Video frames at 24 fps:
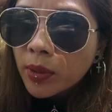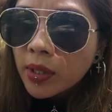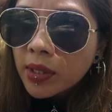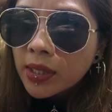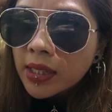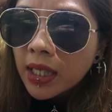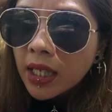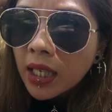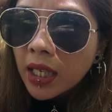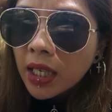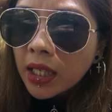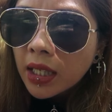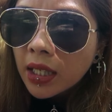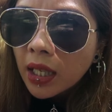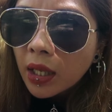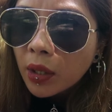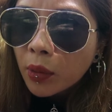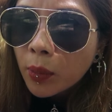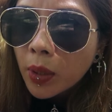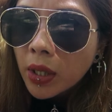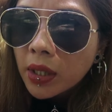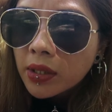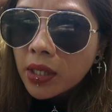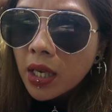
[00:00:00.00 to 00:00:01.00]
music,
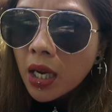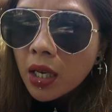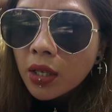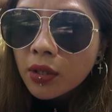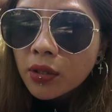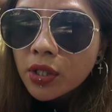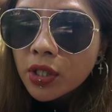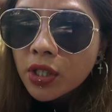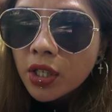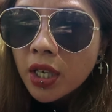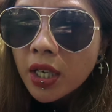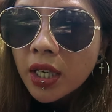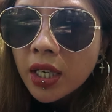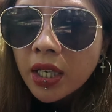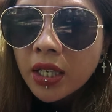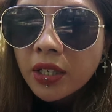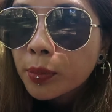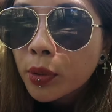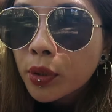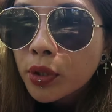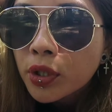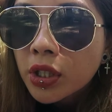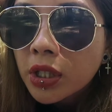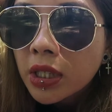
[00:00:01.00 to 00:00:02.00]
like world culture,
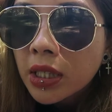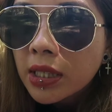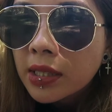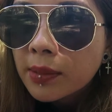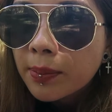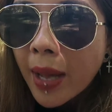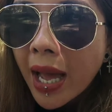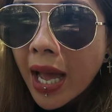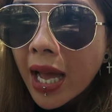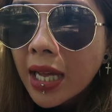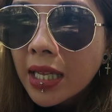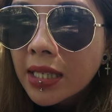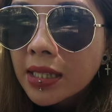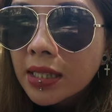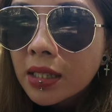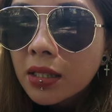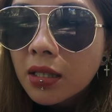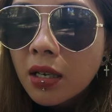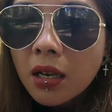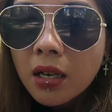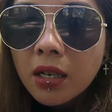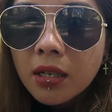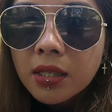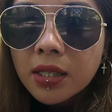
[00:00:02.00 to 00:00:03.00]
Portuguese bands
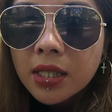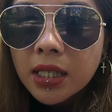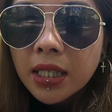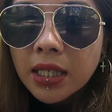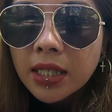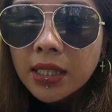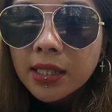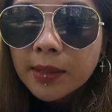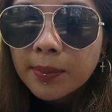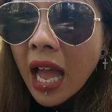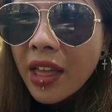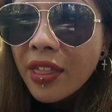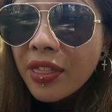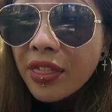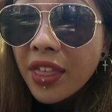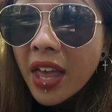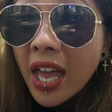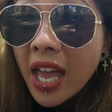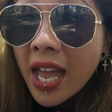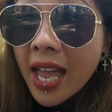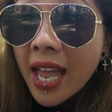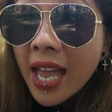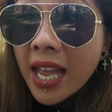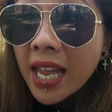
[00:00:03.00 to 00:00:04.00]
and artists. And
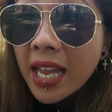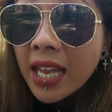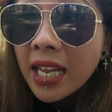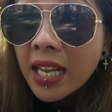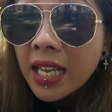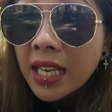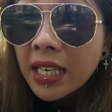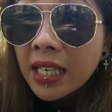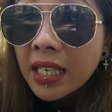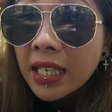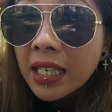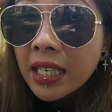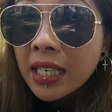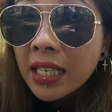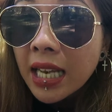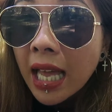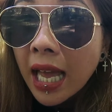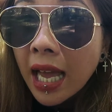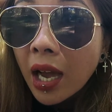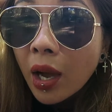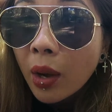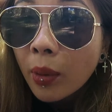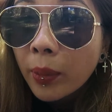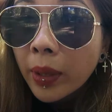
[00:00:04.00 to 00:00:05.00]
then
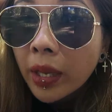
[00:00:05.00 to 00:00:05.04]
now